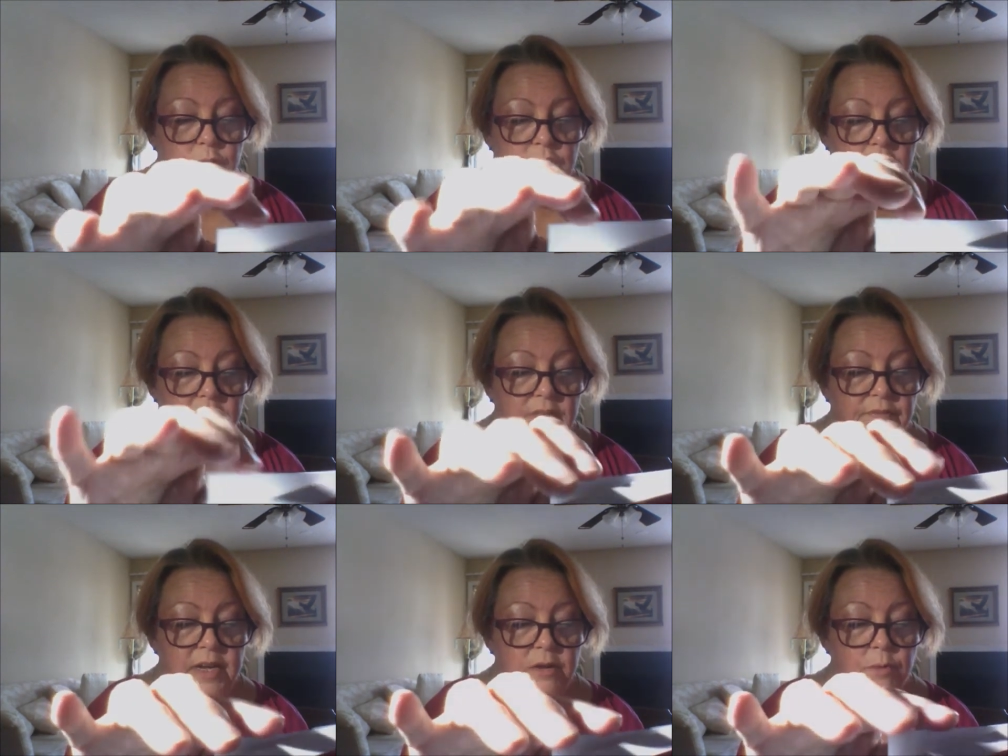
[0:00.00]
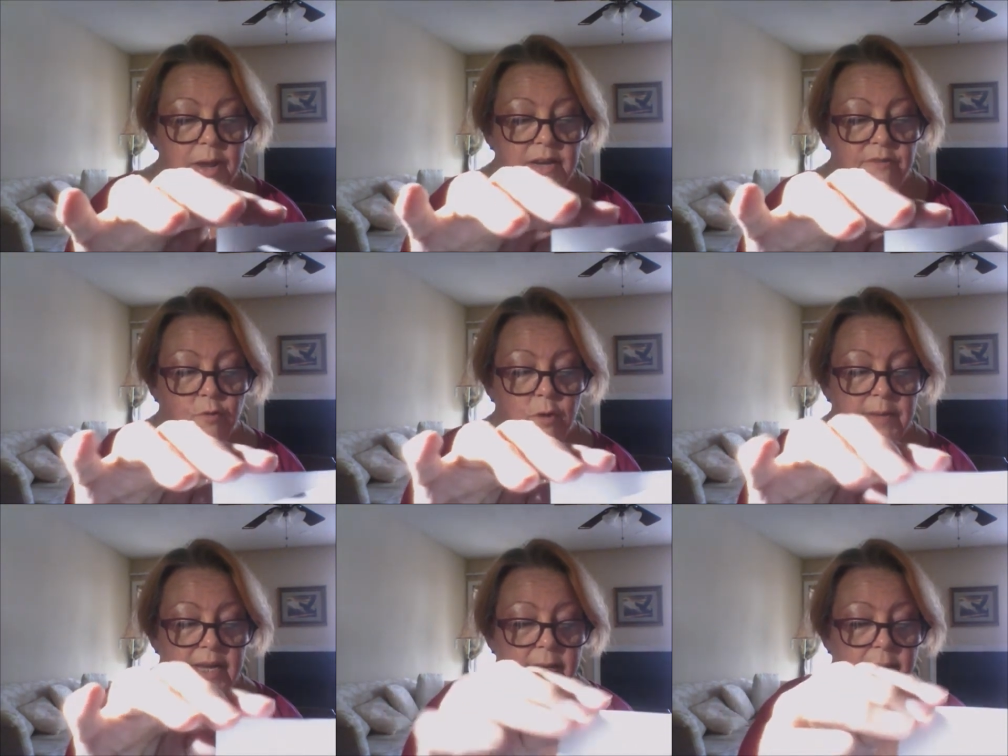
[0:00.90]
was on his feet, ready for
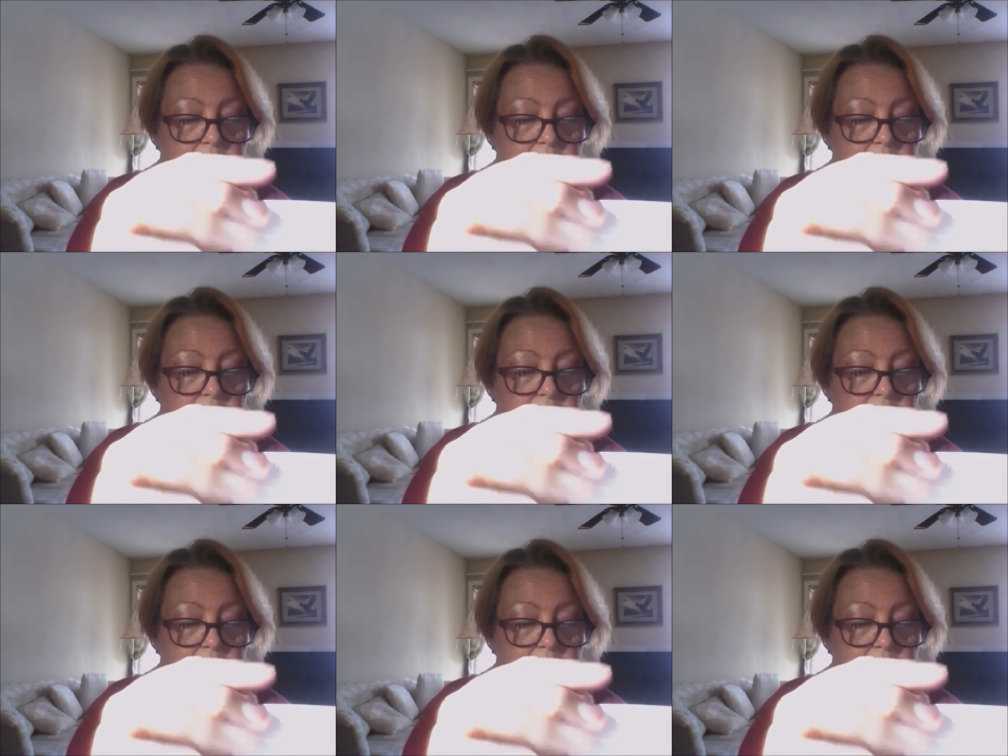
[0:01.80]
me.